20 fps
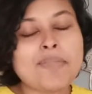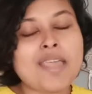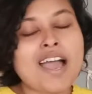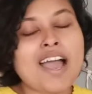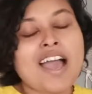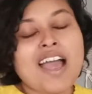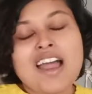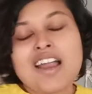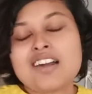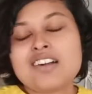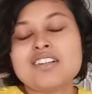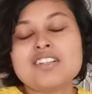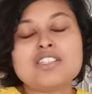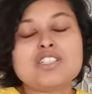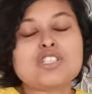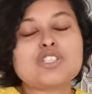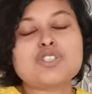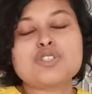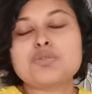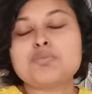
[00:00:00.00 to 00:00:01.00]

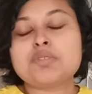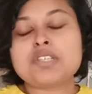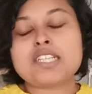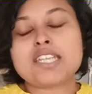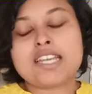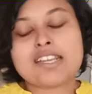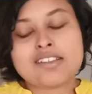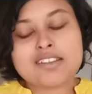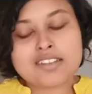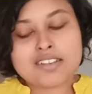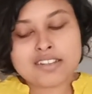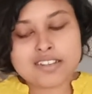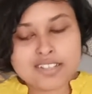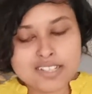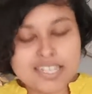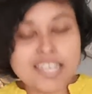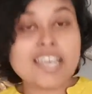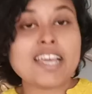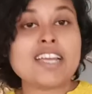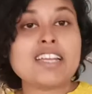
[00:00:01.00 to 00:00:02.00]
are to be
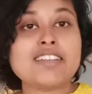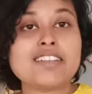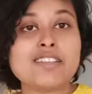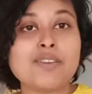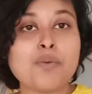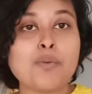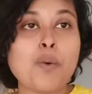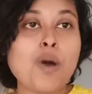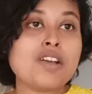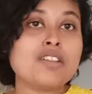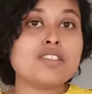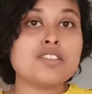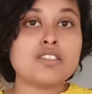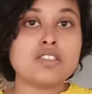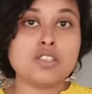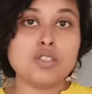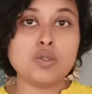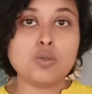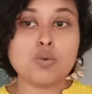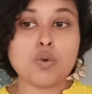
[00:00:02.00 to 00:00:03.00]
entertained once
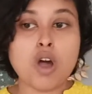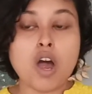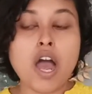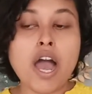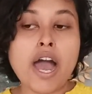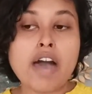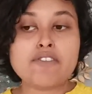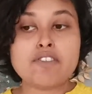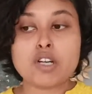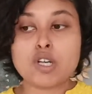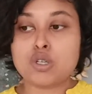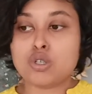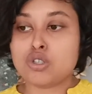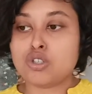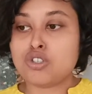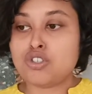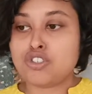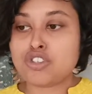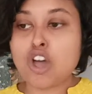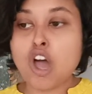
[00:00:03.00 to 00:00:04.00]
you have a
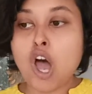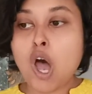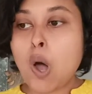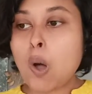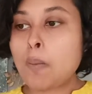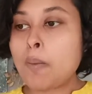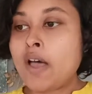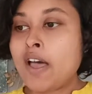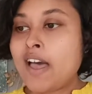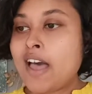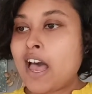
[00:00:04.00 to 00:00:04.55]
good job,